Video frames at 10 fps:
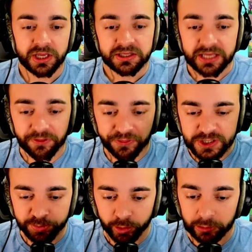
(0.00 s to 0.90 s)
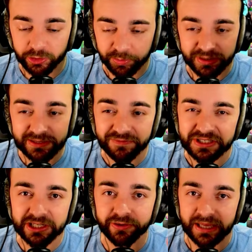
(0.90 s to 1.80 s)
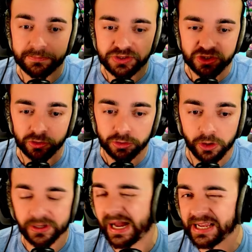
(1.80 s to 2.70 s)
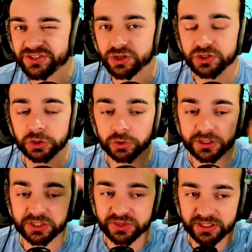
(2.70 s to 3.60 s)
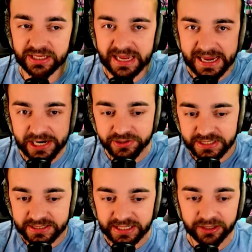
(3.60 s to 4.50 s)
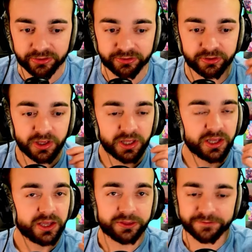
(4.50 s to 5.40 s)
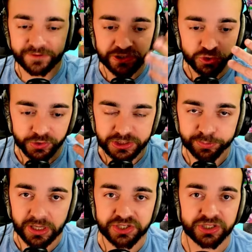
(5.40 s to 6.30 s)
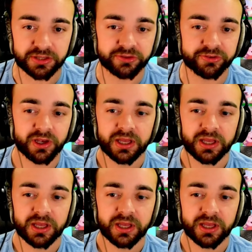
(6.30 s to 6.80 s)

at this point, with playing video games so long, I start to look at the hair details, the facial expressions.